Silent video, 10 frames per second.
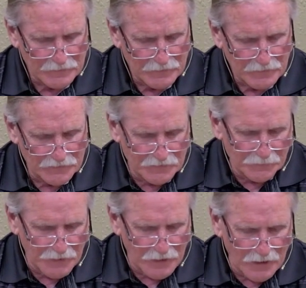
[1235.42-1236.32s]
And then
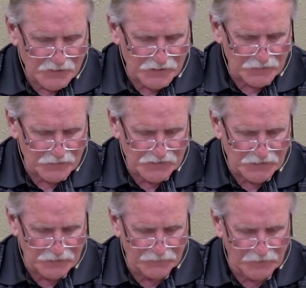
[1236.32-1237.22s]
Baasha, the
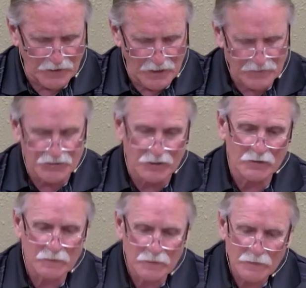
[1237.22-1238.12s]
son of
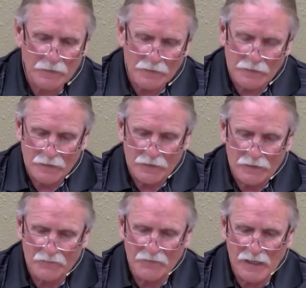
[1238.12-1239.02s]
Ahijah,
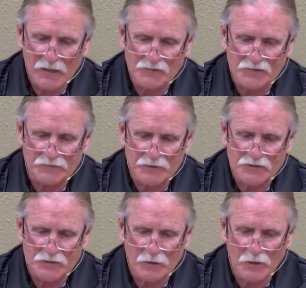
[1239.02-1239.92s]
of the house of
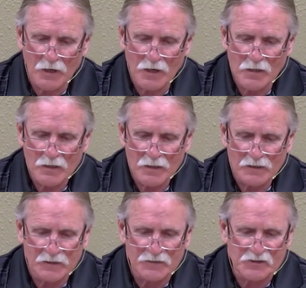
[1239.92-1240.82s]
Issachar,
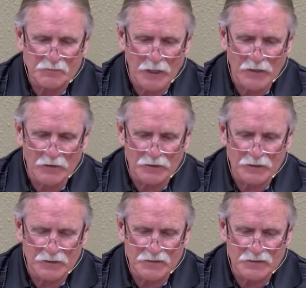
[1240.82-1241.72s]
conspired
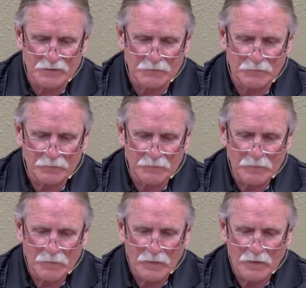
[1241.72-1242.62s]
against him.
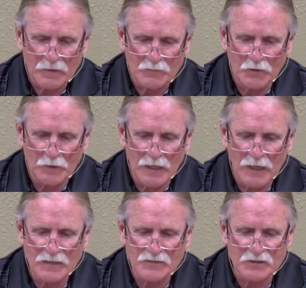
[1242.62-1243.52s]
But
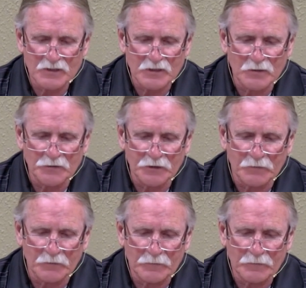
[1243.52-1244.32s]
Baasha killed him